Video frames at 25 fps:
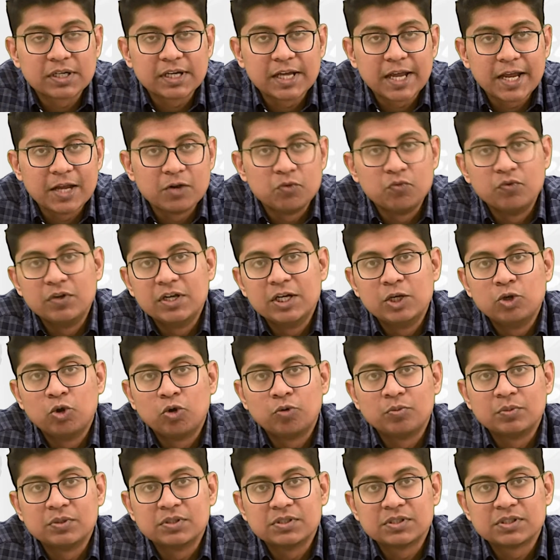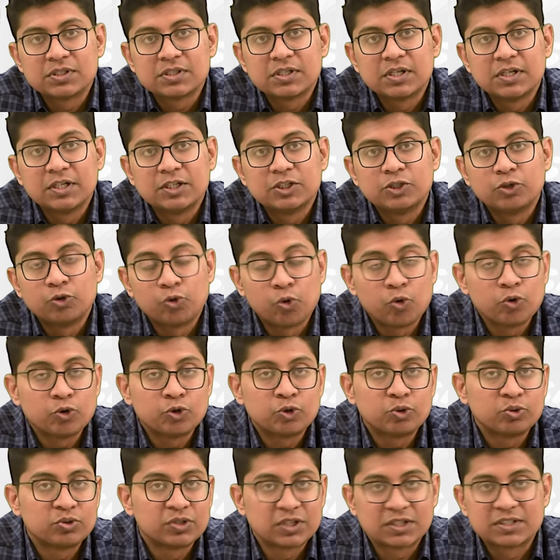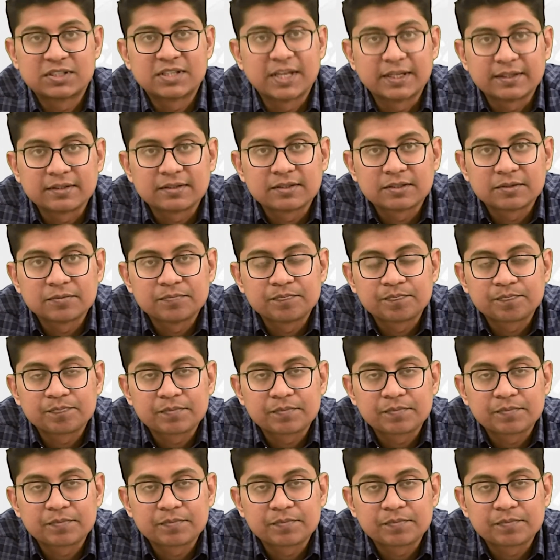in Willy Loman's road to success.